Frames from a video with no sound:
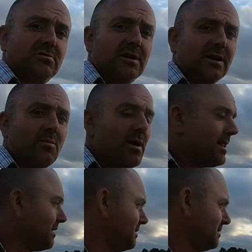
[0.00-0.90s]
really
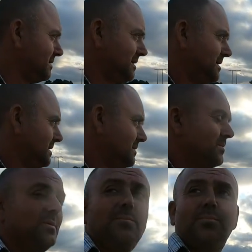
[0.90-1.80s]
well,
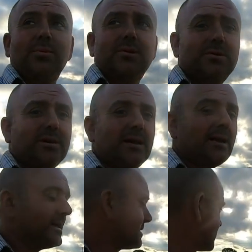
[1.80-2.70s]
but bloody hell it